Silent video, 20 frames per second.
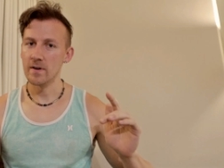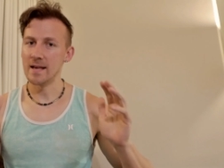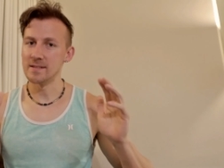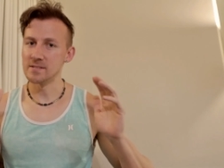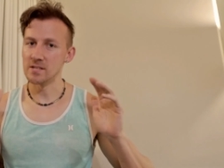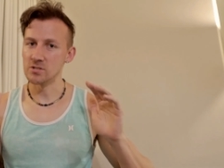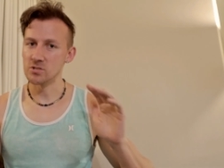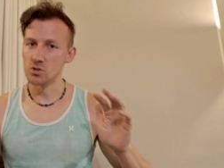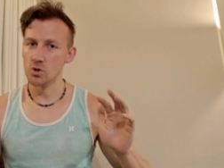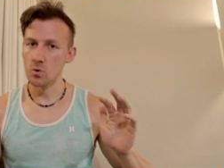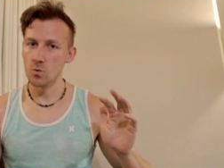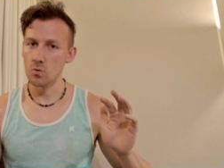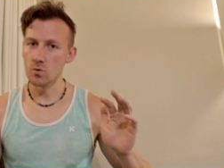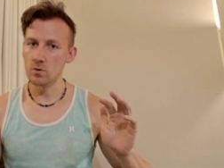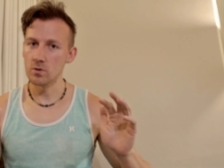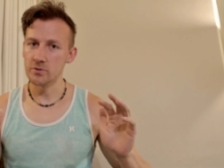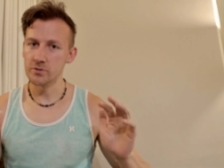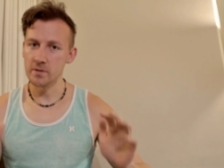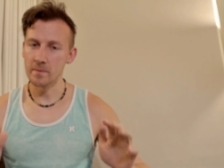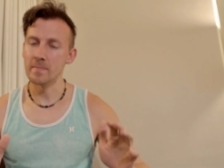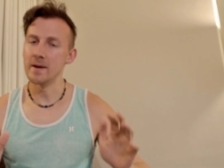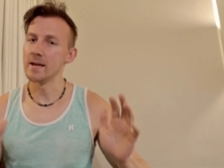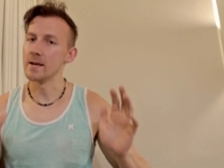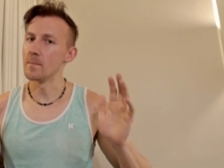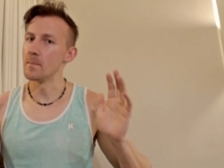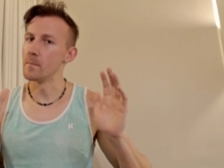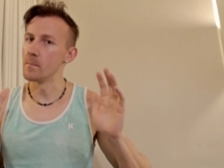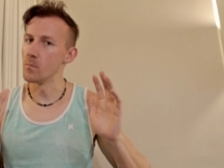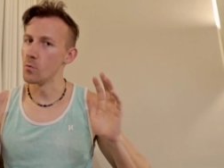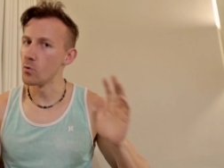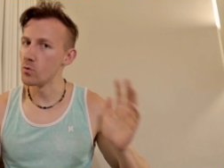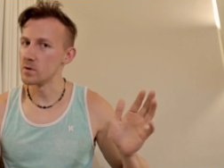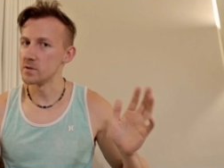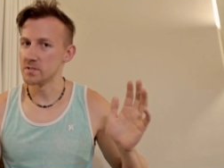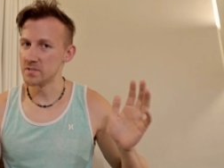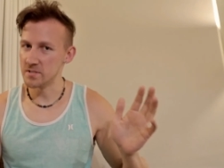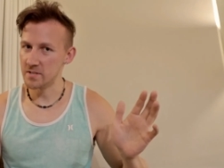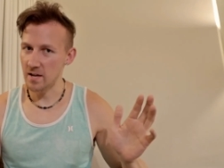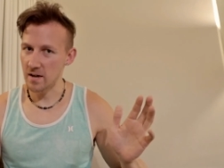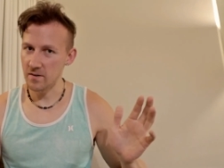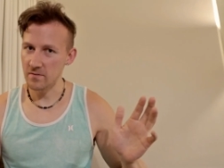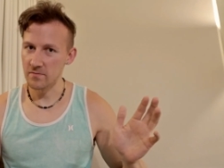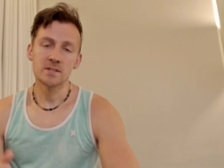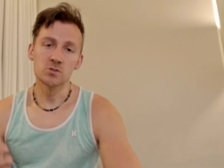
as a tool to make more stuff.